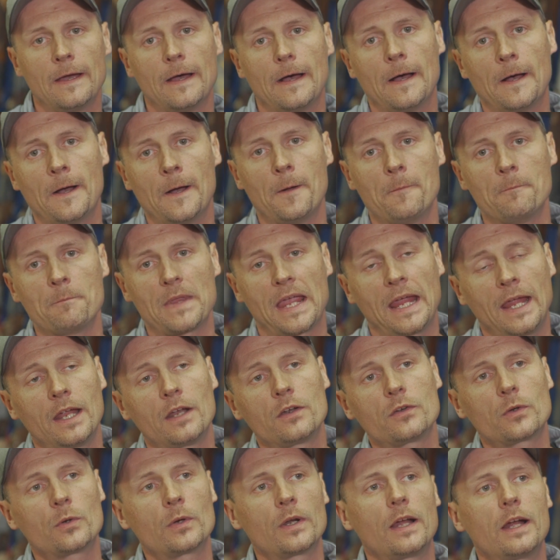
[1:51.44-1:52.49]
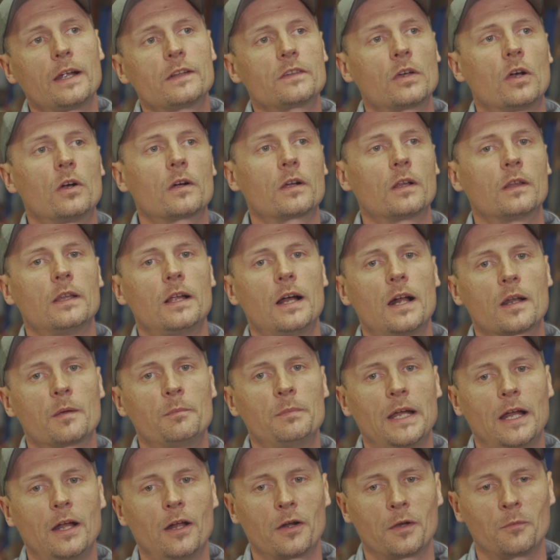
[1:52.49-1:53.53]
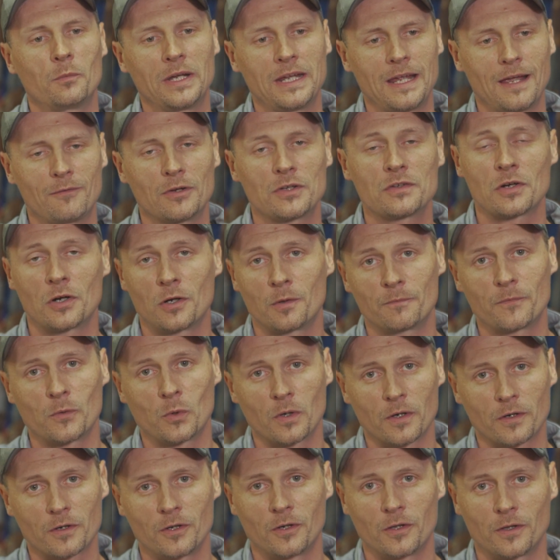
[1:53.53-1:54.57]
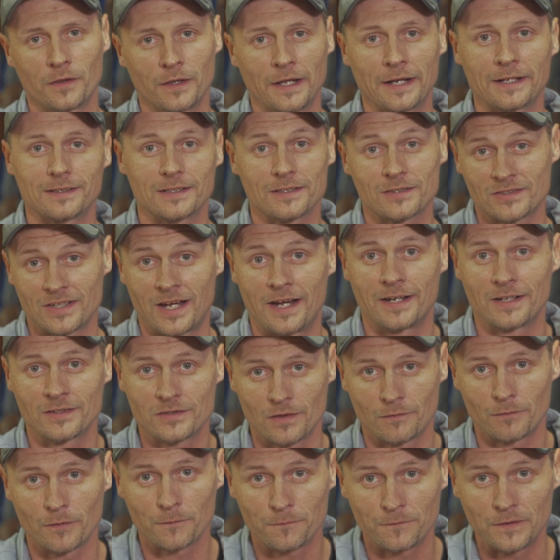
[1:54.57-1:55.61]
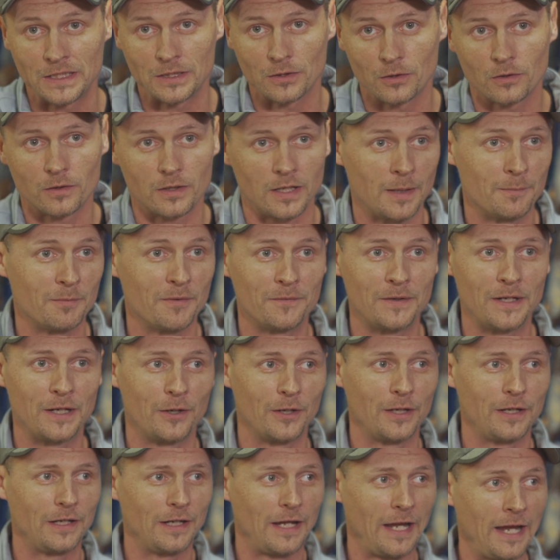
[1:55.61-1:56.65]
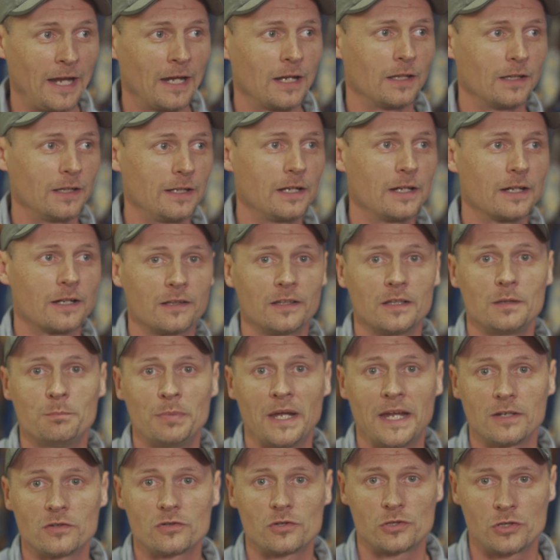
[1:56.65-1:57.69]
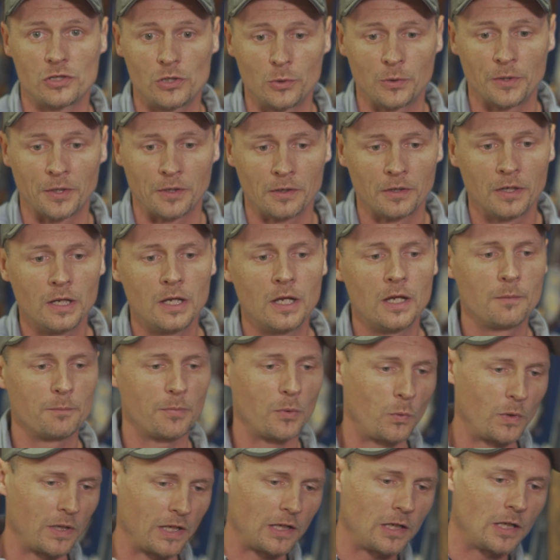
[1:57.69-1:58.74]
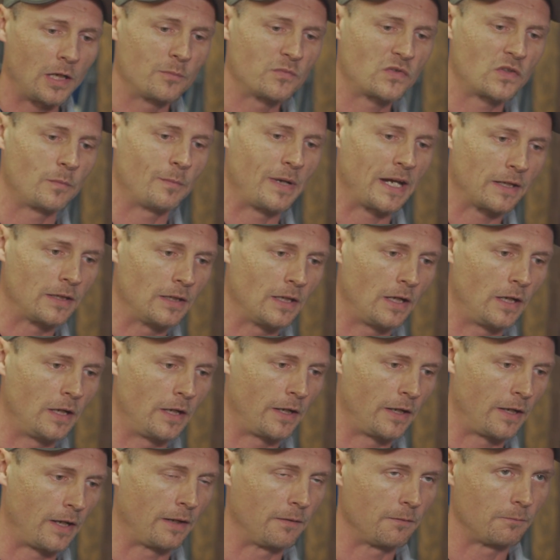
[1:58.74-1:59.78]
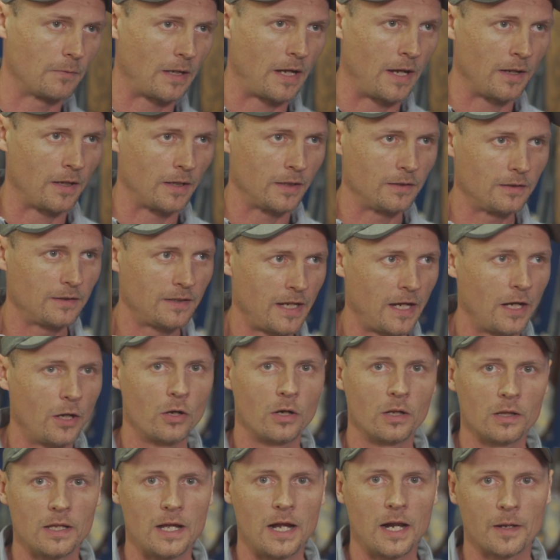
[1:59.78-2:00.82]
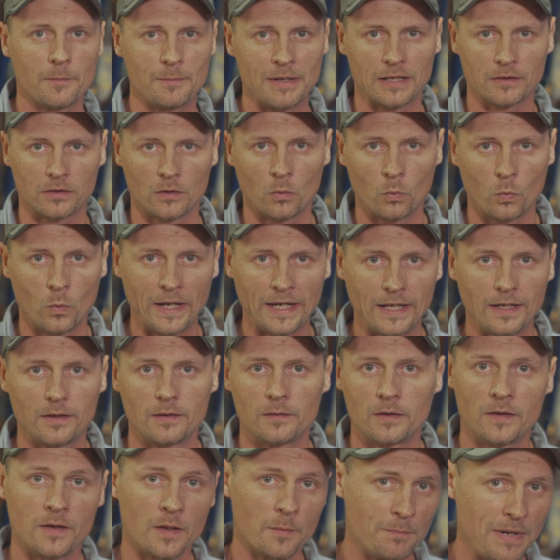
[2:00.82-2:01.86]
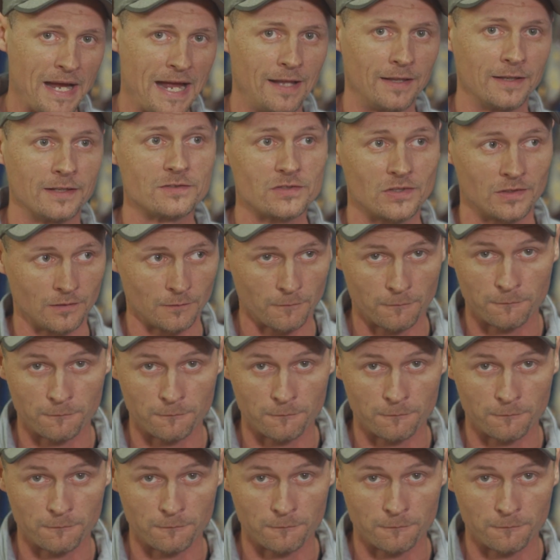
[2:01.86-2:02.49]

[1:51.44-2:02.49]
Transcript: Andrew and I talk a lot about, and we have a term for it called like the science of the feel. I'm a very analytically based shooter, but when it comes to my gun, I care a lot about the weight and the balance and the